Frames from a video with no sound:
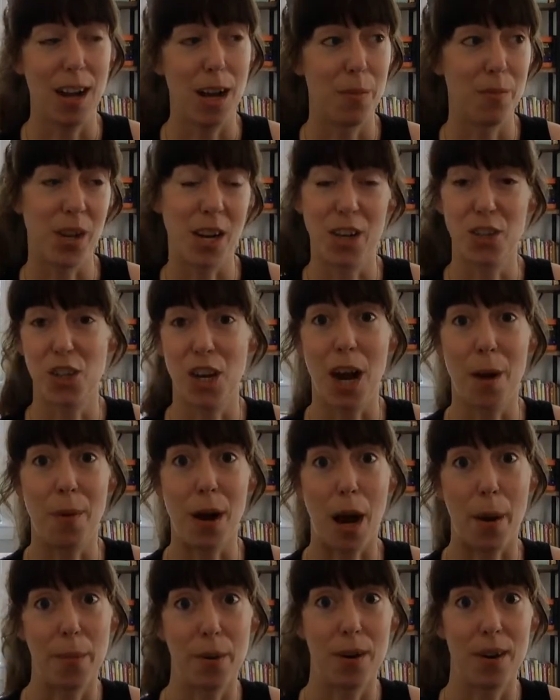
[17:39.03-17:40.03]
I'm not a job
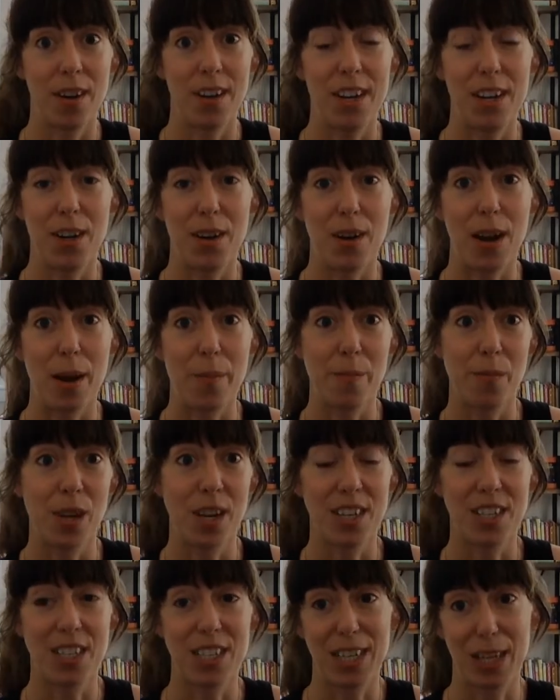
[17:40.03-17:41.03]
hopper. I'm
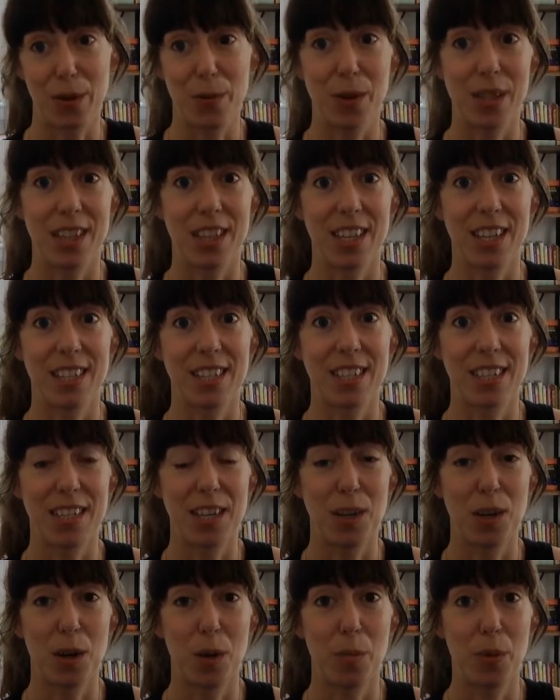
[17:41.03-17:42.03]
going to stick with this,
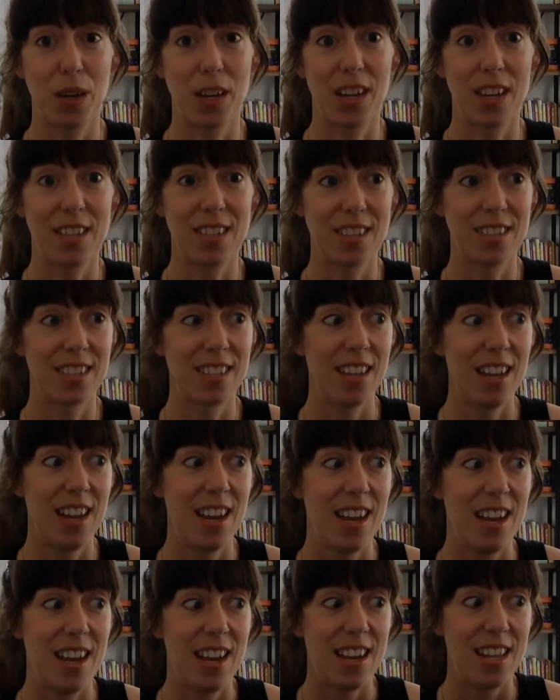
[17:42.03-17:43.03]
because
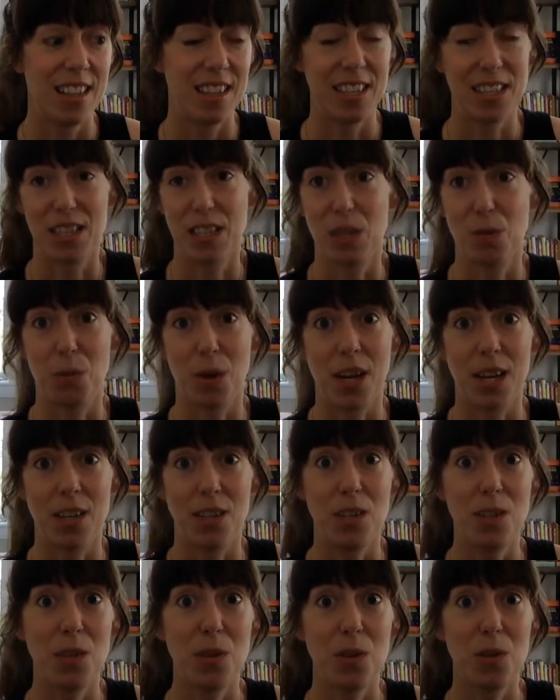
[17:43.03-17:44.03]
this is what I
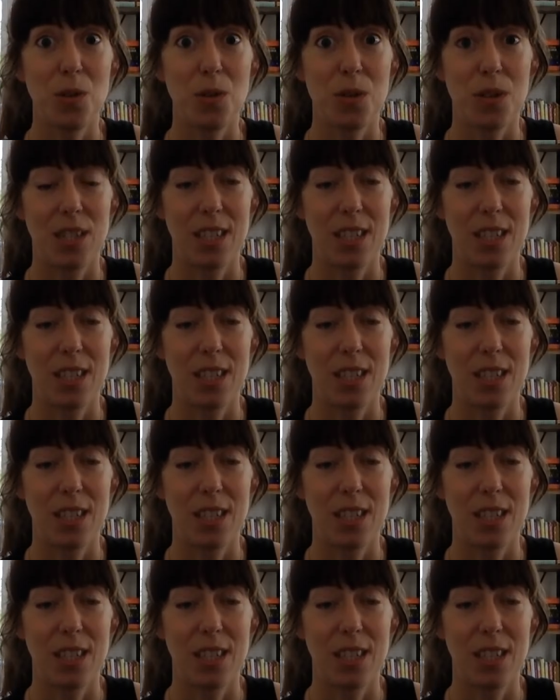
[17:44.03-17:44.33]
do.